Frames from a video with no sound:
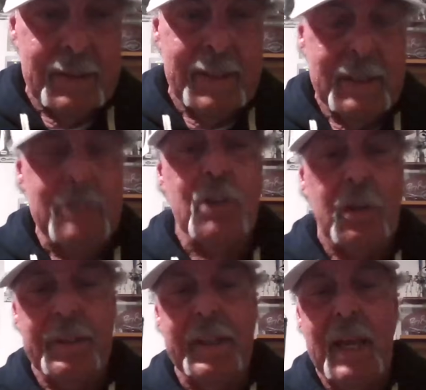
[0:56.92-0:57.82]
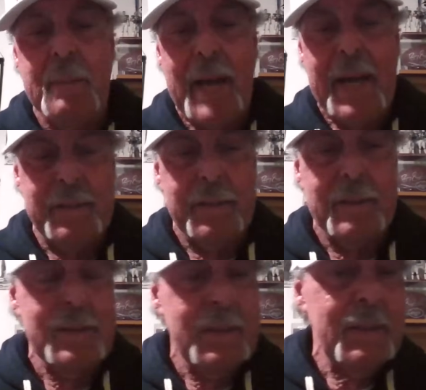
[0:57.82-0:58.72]
it certainly came back
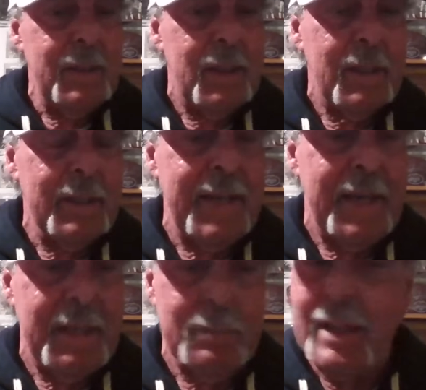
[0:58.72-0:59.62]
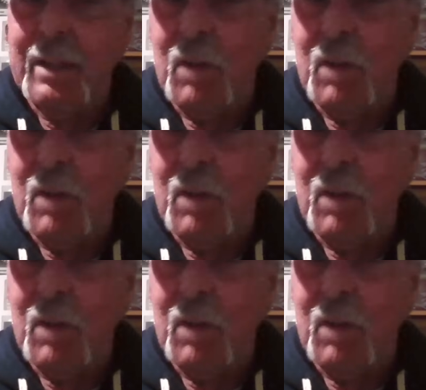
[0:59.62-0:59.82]
to get him later